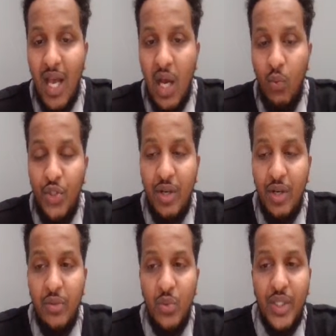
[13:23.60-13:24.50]
what do I
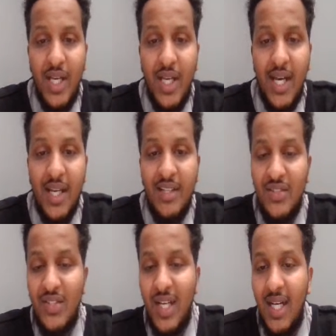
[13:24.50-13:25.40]
mean with that
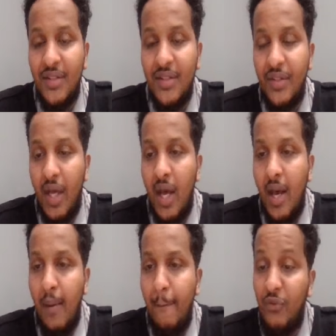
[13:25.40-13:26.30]
is that
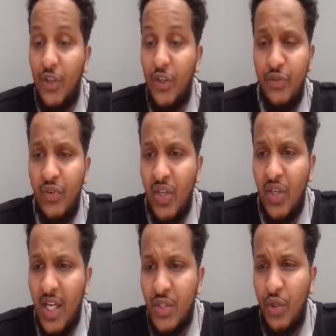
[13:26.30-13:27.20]
for those of you
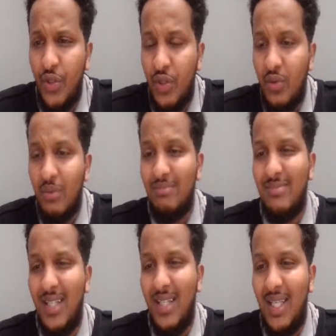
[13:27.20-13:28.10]
guys who don't know
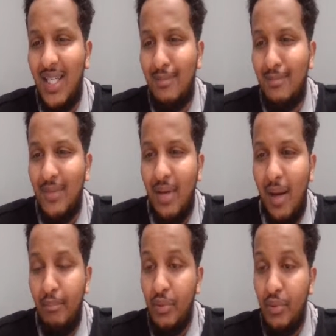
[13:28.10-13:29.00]

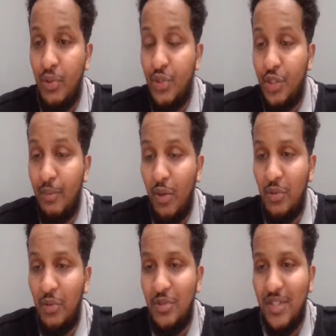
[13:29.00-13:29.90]
about boosting your
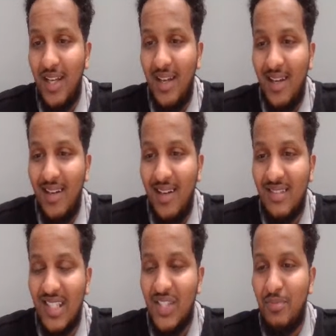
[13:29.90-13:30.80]
post, it
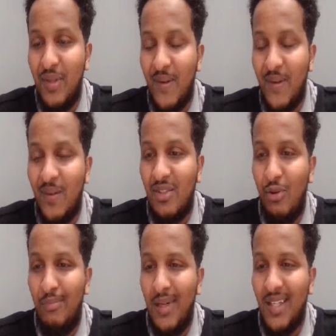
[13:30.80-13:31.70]
sounds a bit
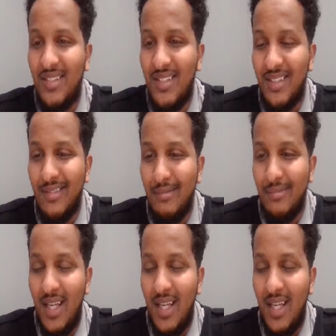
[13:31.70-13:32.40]
complex and